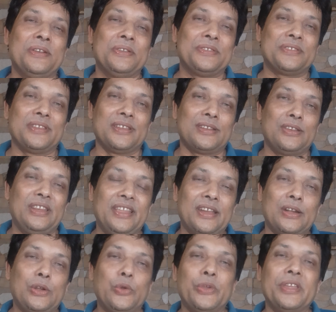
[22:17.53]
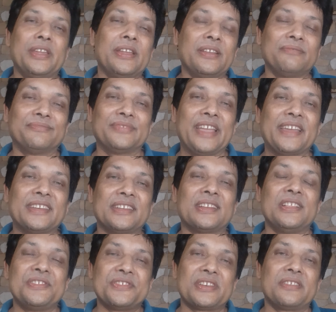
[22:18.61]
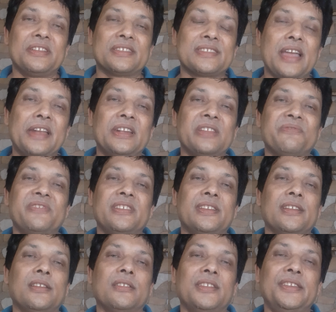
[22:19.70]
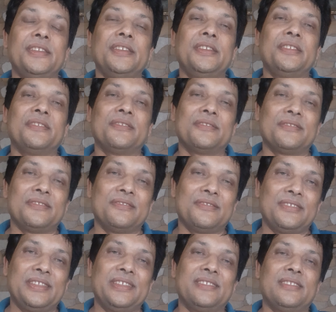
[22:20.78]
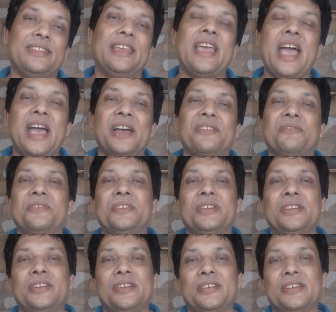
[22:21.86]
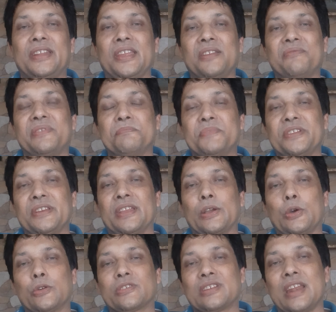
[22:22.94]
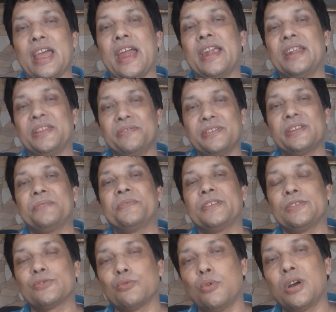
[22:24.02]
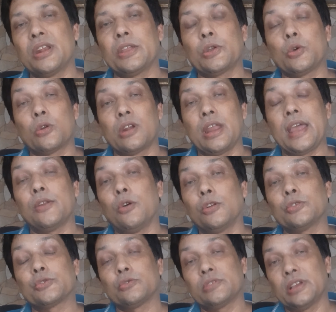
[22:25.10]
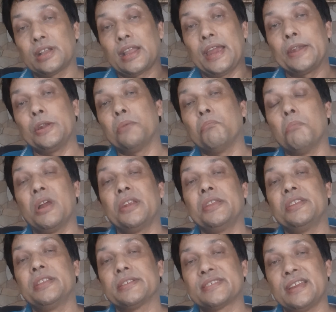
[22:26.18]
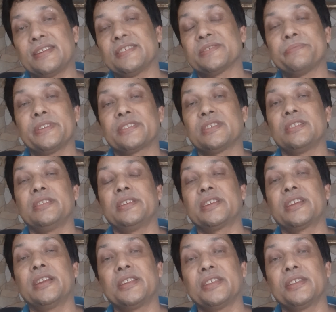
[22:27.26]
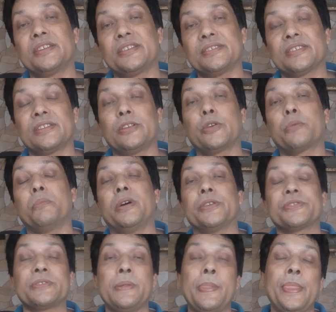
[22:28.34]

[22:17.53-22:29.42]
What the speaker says: So they're doing agriculture in a scientifically. They have 10, 15 acres land, even if it is 1 acre land, also the kind of money, the satisfaction they're getting, it is enormous.